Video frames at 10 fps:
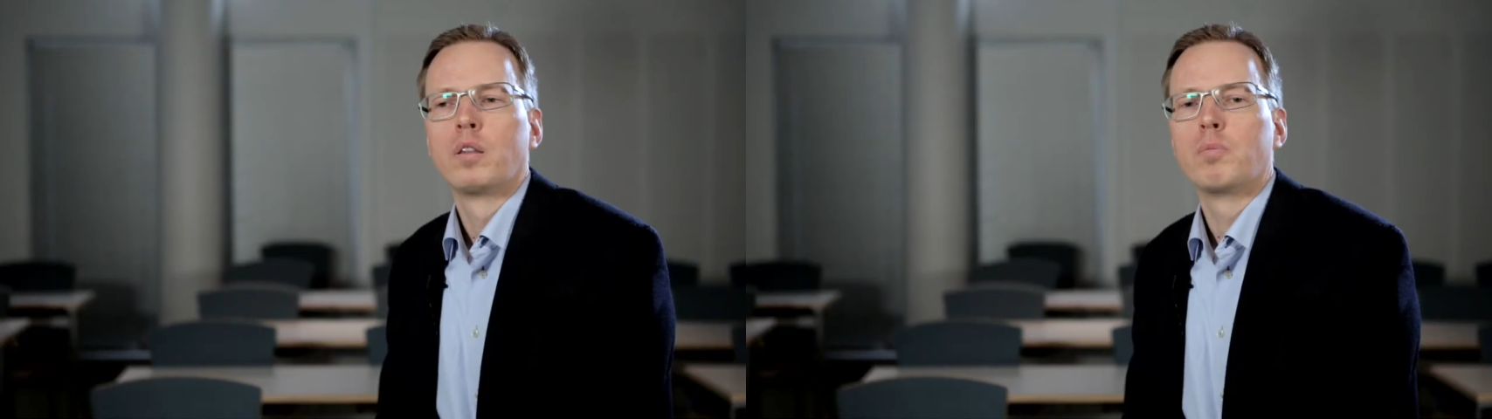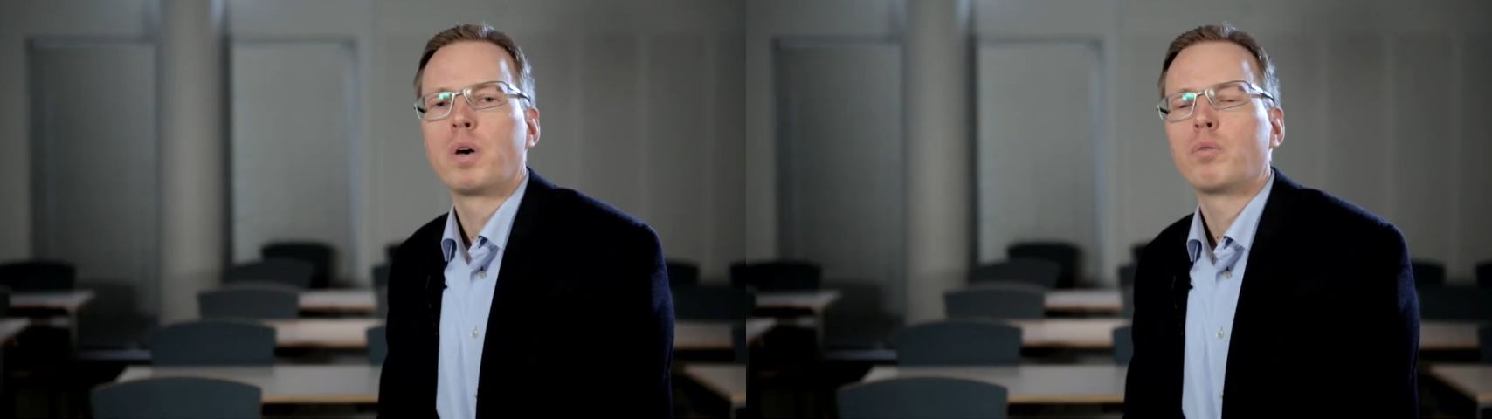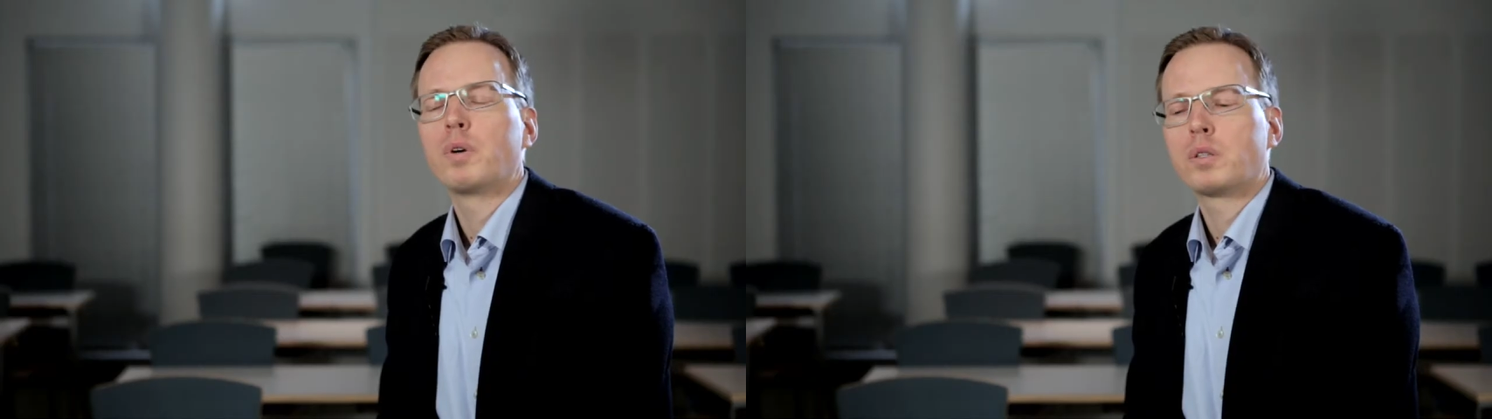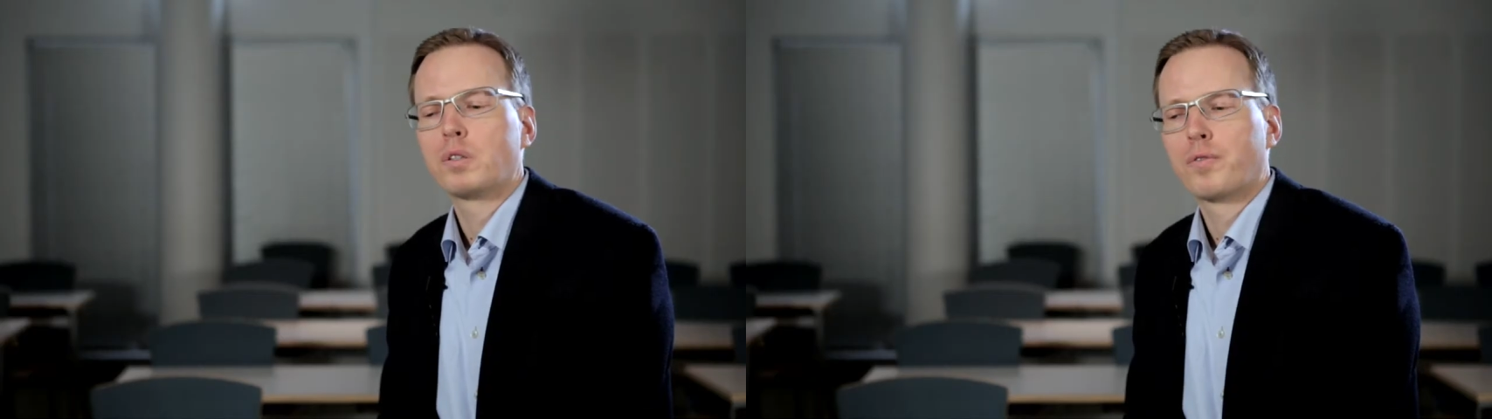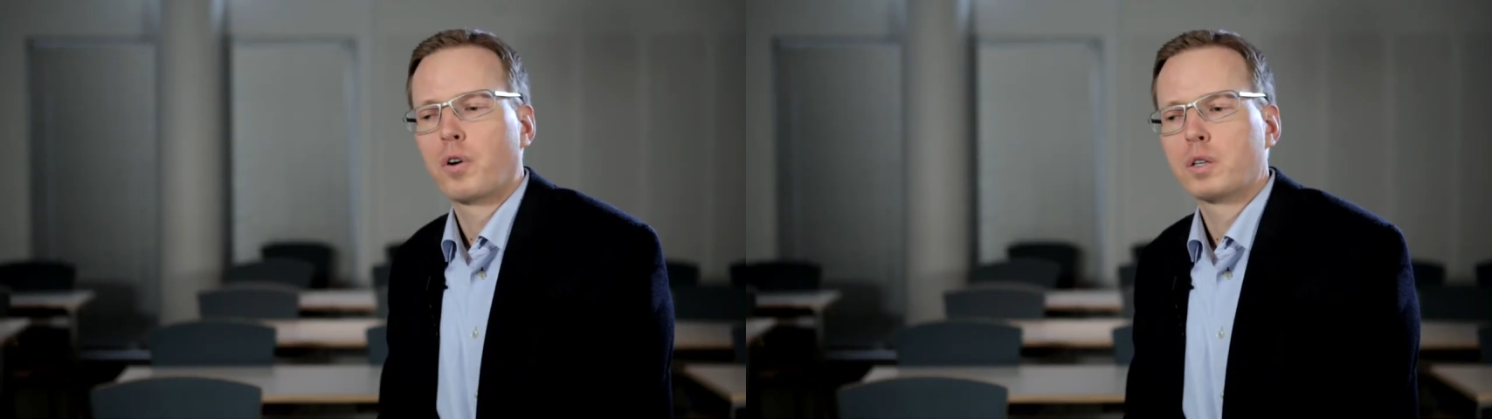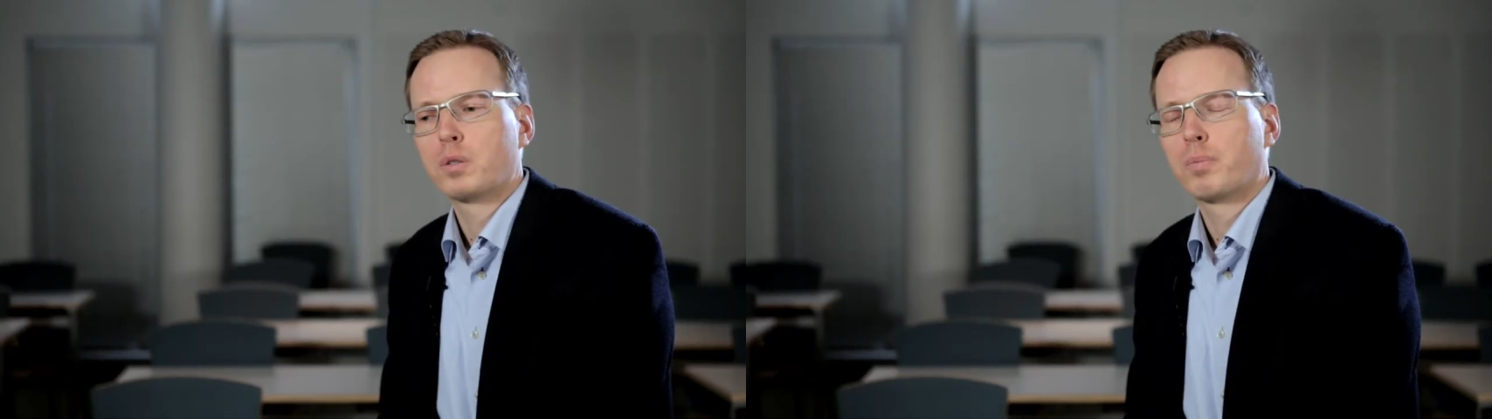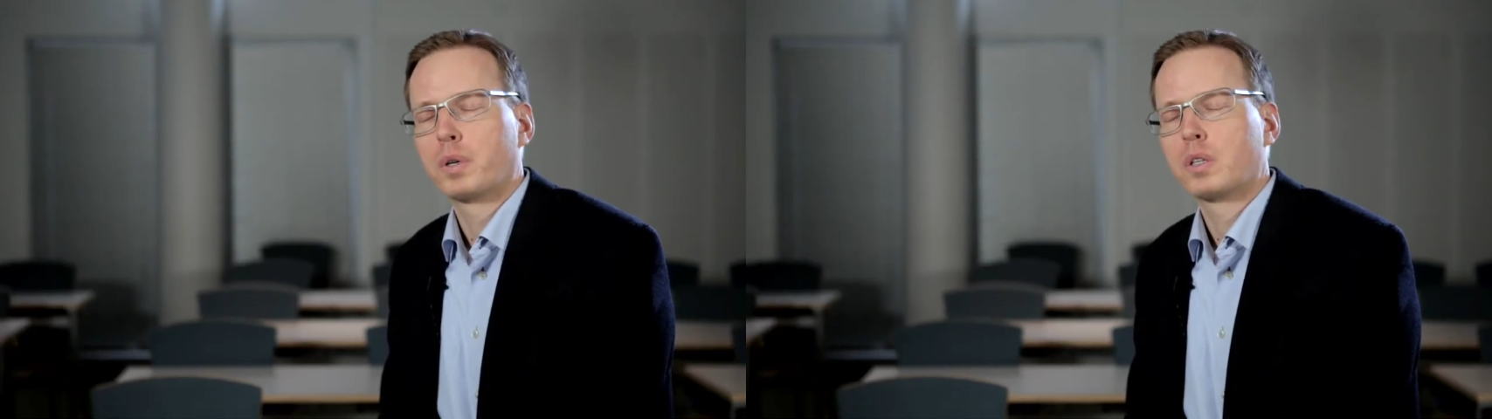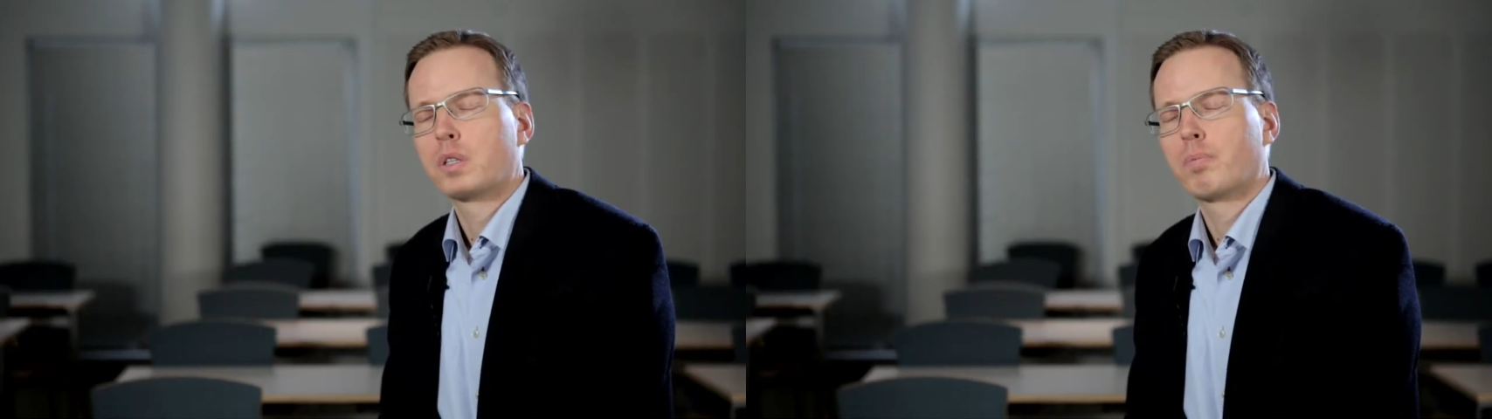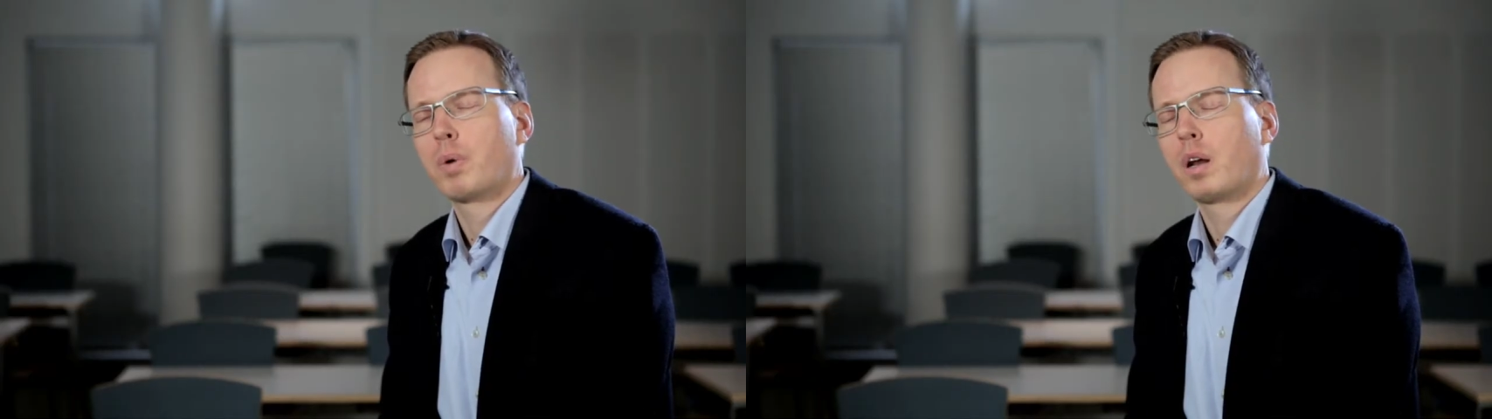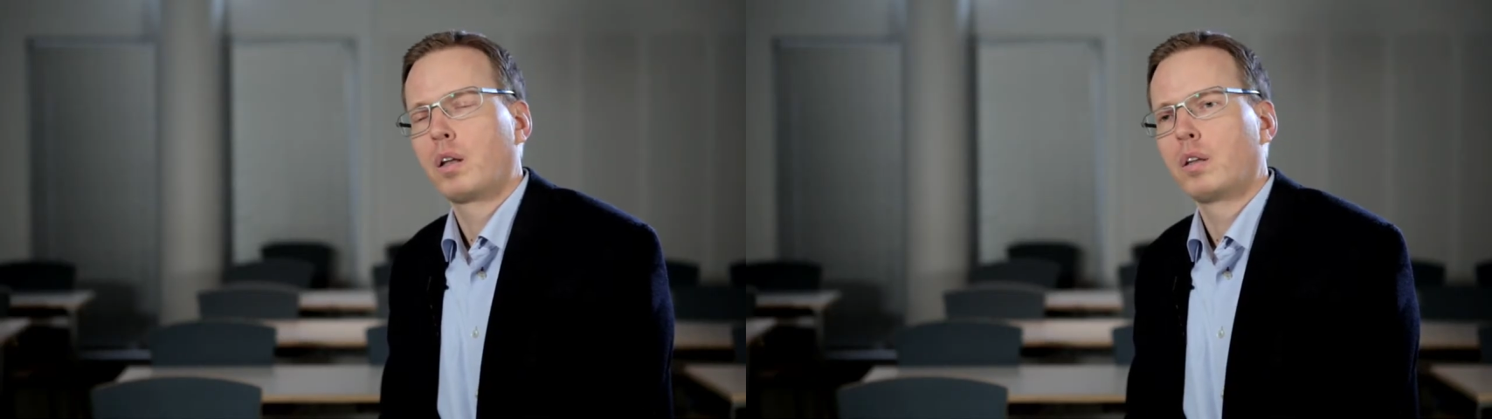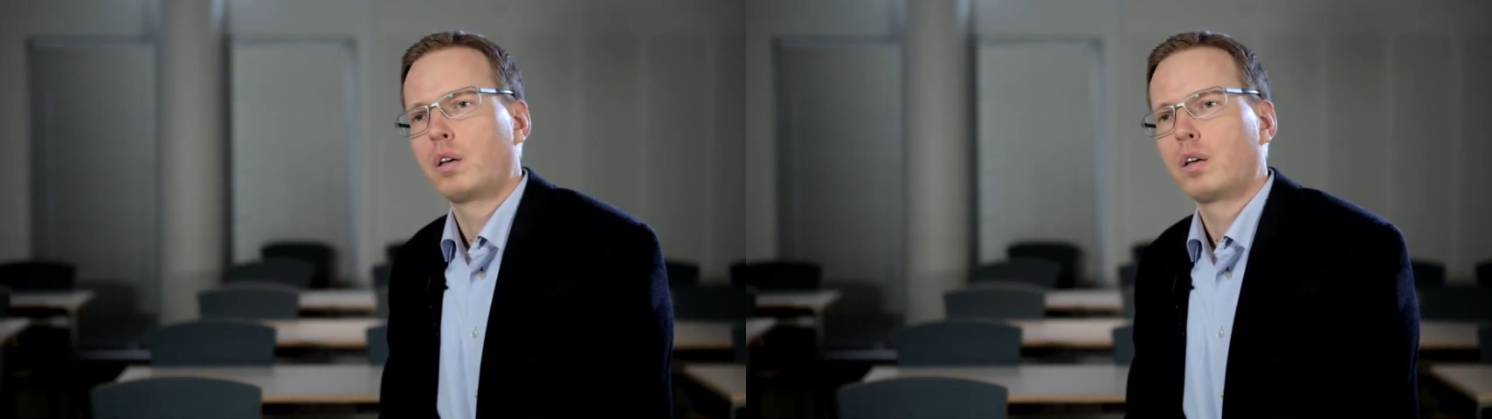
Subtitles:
The main reasons for us to participate in